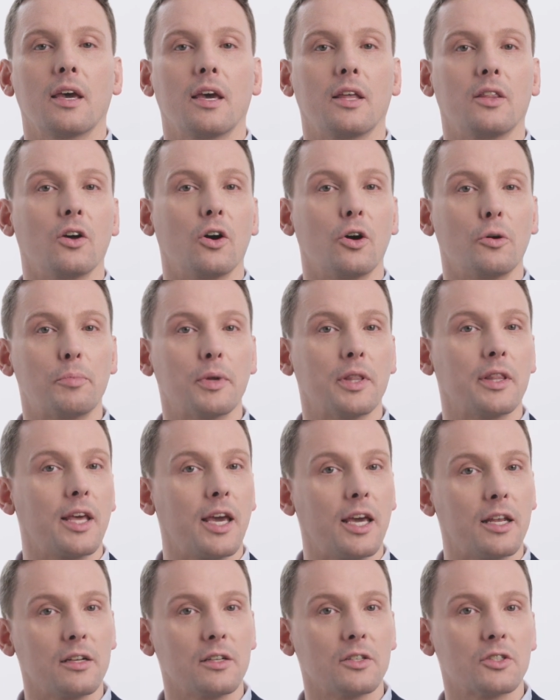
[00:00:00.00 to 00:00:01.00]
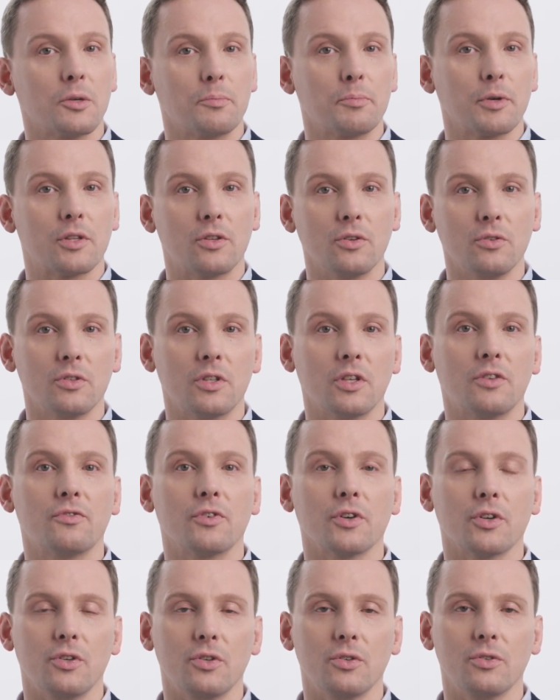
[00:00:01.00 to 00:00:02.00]
and open endless opportunities
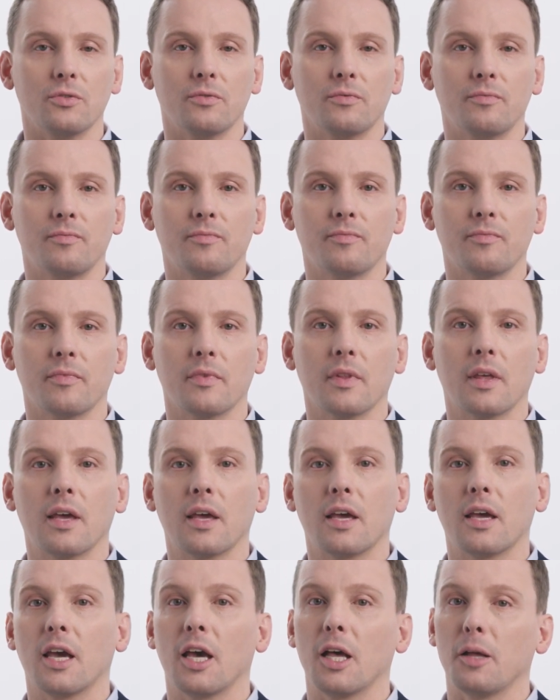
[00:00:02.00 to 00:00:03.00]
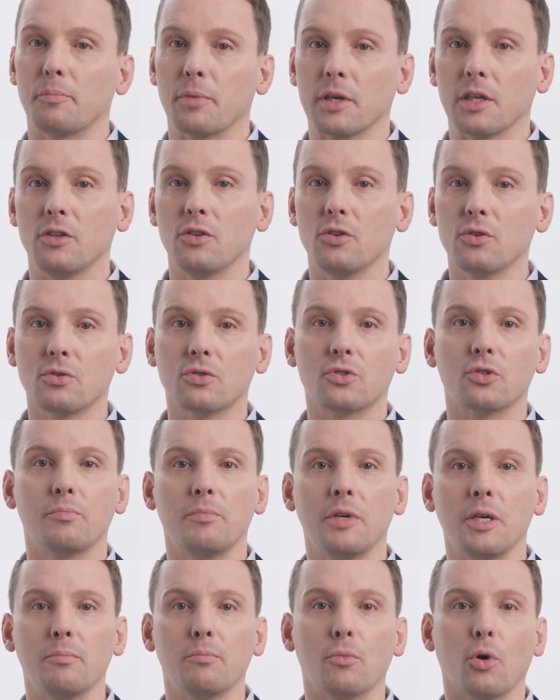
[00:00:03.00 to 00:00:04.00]
for you, helping you to
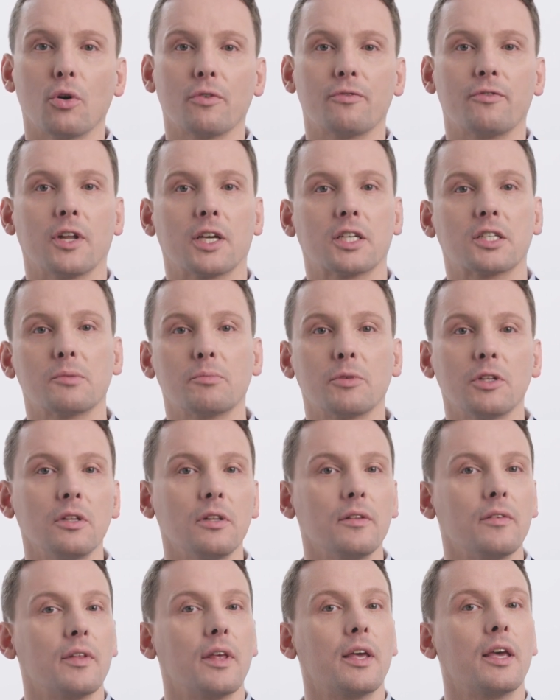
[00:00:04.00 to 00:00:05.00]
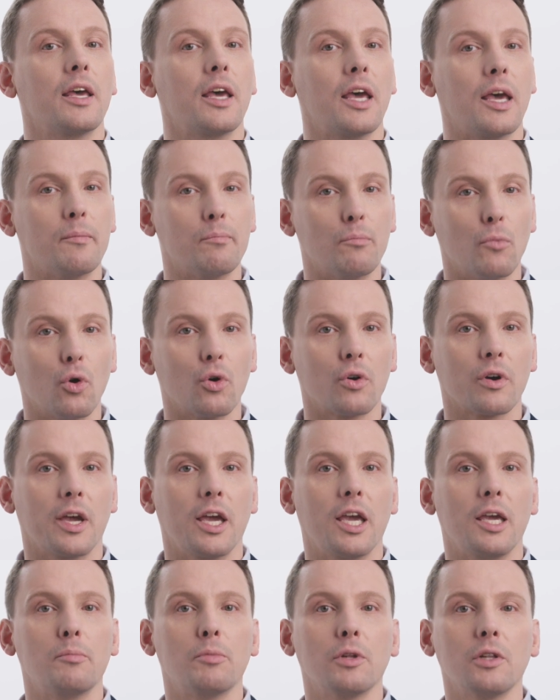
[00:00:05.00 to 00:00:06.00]
be more flexible and more
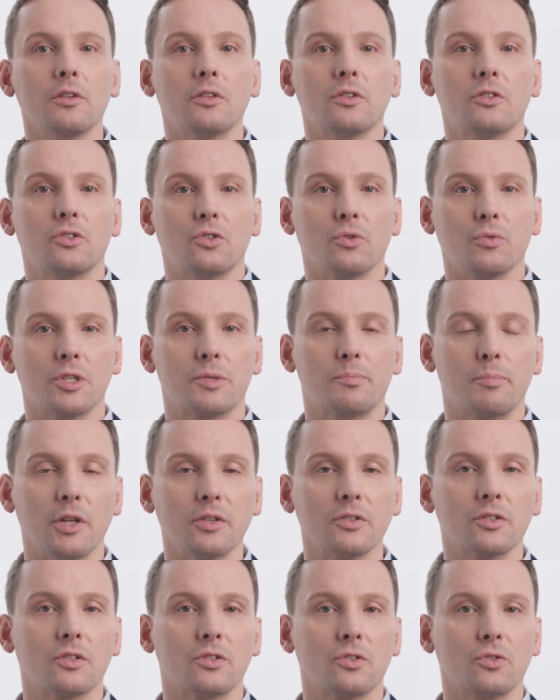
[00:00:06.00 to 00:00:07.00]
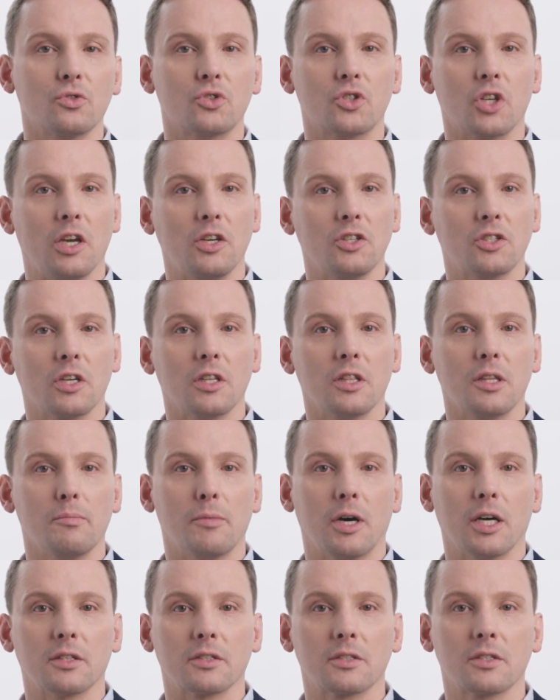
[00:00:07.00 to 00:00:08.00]
able to respond to changing
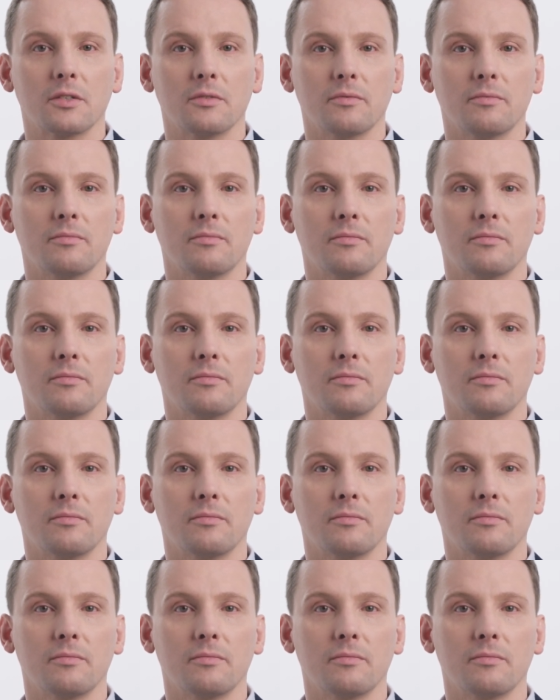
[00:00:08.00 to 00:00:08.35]
demand.